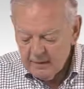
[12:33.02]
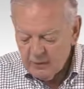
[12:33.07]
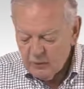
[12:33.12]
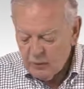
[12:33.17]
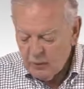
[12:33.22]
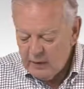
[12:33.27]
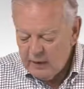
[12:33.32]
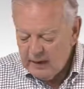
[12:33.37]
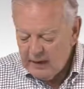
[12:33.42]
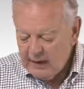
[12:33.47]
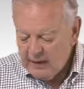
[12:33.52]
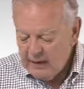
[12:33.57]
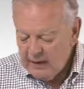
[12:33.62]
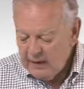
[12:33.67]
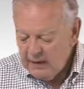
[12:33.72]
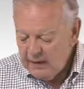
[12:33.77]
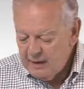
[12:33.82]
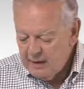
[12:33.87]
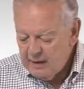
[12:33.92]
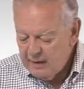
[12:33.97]
we
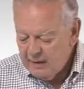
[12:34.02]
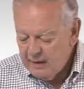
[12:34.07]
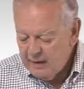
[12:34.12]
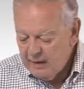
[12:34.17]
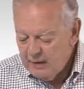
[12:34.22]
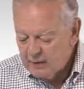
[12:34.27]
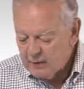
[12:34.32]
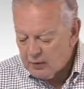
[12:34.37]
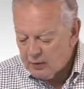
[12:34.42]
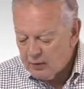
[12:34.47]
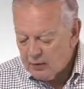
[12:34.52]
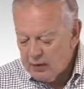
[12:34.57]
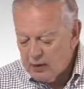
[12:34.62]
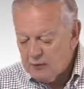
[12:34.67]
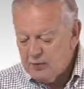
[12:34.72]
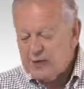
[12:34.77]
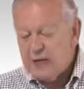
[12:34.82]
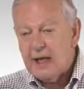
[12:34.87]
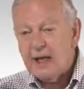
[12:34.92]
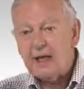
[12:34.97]
don't
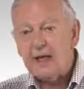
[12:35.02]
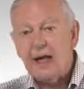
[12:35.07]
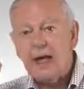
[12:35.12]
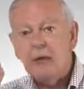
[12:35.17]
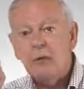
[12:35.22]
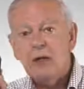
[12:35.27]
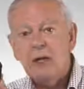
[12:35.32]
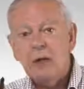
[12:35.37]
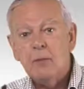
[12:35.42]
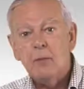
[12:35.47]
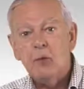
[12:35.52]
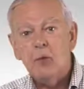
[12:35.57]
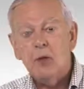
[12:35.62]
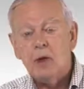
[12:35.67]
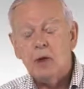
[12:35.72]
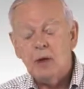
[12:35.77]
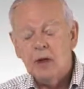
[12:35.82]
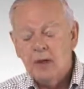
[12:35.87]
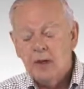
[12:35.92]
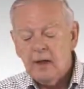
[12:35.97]
use that name
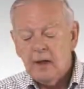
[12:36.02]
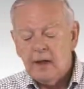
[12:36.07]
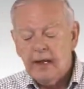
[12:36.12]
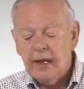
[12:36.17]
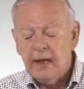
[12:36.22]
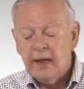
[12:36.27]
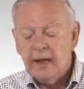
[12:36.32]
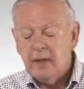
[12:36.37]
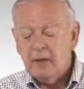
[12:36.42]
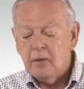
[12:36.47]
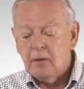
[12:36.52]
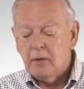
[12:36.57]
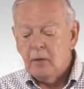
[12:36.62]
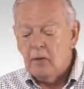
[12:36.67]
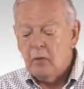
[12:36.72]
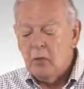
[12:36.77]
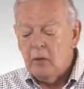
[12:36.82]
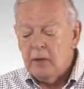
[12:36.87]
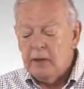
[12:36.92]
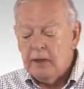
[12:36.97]
anymore, and
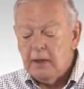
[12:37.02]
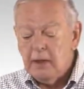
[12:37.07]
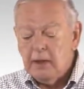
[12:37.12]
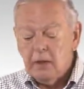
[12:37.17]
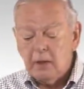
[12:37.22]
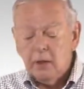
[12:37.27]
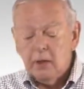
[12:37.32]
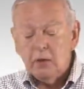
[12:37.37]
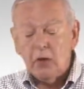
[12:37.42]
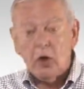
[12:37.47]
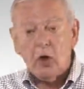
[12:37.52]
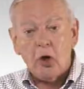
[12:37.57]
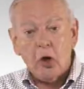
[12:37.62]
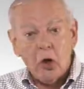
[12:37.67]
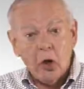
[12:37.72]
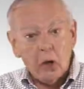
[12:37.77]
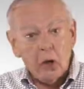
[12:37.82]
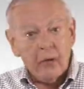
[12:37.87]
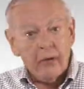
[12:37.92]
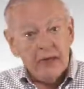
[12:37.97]
we
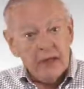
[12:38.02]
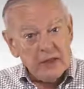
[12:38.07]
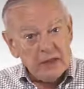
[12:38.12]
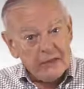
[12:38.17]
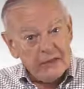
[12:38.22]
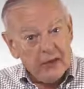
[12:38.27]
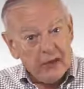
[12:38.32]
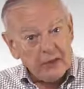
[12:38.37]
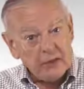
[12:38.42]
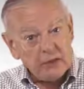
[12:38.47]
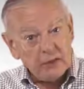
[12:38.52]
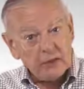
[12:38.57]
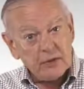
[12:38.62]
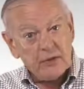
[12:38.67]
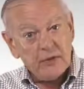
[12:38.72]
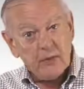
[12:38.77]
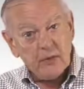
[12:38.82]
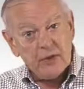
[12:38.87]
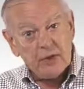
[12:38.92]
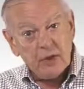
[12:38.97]
call these fossils
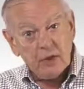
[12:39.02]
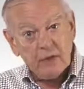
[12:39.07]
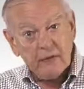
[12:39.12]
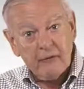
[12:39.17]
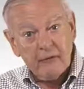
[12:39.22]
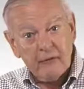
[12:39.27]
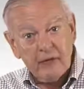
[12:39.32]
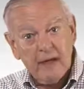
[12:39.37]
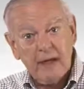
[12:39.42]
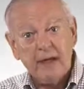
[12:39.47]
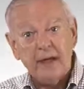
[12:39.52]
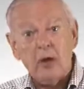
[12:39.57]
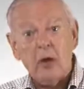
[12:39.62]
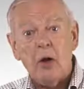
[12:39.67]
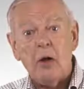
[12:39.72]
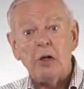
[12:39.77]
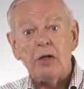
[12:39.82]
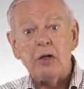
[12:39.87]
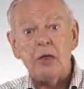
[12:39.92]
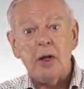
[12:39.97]
from Sterkfontein
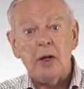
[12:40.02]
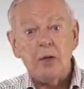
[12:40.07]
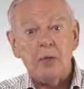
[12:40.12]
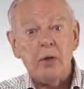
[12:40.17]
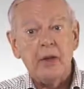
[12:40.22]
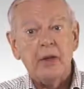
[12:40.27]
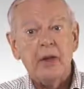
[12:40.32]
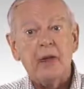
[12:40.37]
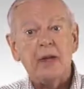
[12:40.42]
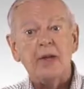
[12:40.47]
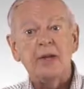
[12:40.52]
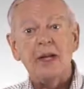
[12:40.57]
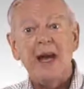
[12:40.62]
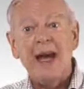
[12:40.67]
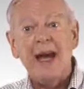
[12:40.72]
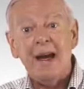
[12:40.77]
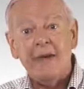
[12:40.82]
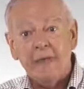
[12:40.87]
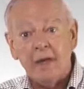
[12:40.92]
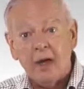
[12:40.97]
Australopithecus
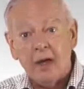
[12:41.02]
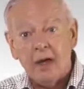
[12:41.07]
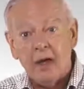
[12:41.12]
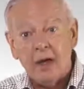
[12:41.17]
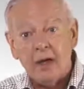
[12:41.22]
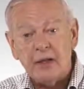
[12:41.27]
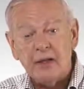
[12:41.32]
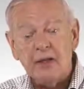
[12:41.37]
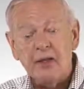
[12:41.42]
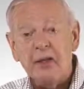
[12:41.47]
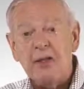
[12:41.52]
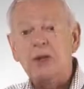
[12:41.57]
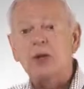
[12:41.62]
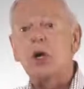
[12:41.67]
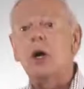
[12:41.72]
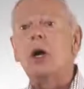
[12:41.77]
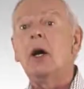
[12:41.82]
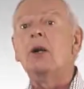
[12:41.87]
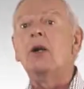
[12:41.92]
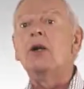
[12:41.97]
africanus. These
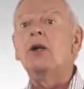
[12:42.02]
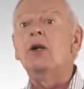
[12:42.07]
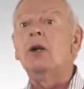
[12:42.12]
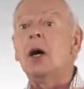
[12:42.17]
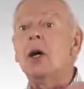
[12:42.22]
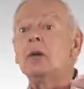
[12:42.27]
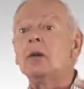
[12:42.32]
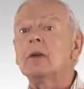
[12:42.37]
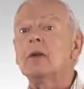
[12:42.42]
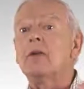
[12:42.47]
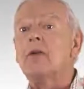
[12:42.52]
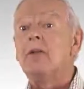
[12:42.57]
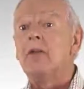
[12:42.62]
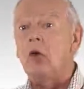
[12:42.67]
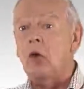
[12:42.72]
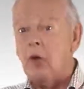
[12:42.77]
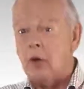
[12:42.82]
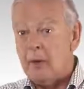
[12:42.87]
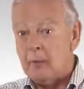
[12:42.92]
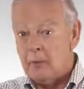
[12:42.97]
are adult
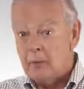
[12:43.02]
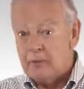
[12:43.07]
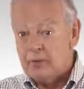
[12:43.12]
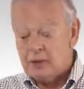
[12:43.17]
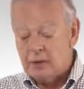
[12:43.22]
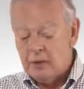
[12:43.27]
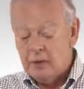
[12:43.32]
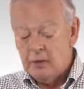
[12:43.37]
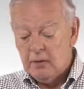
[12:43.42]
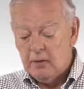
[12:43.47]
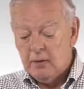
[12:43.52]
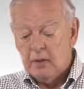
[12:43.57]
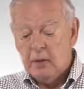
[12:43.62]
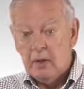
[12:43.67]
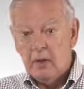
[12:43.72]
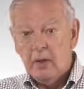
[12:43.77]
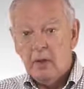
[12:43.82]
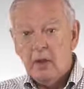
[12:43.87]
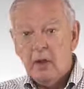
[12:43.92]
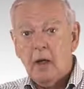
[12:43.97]
forms
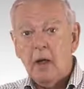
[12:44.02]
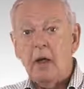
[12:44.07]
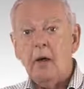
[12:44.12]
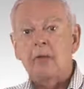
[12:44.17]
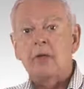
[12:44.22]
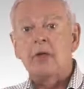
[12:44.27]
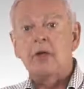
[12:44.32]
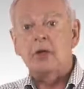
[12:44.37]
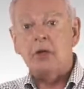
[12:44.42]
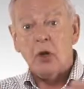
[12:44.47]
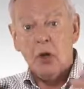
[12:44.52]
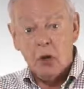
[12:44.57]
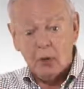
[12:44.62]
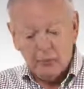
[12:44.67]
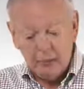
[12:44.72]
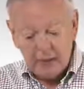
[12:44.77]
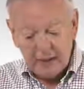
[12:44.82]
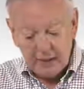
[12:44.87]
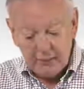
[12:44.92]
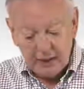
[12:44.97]
of the
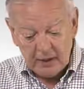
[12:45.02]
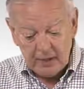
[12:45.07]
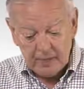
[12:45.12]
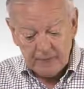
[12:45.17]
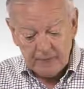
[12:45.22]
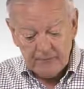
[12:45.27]
Tong baby.